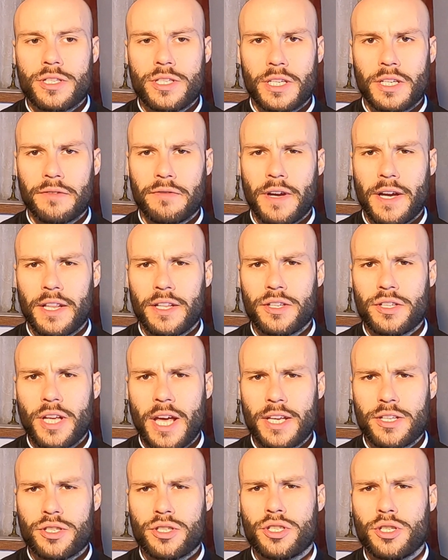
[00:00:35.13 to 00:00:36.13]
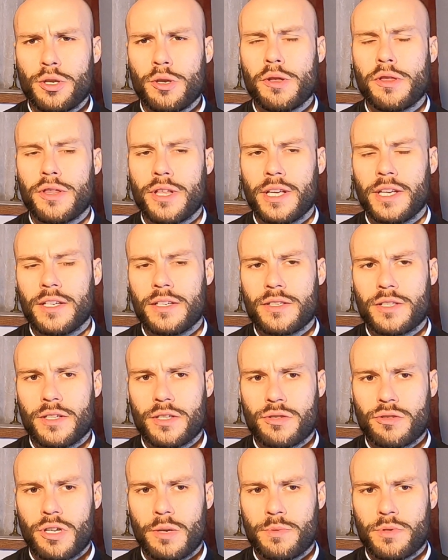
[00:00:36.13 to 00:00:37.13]
signified as two things in
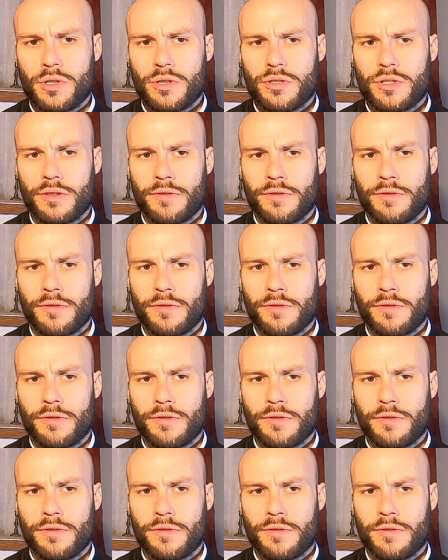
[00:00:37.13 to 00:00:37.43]
the scriptures.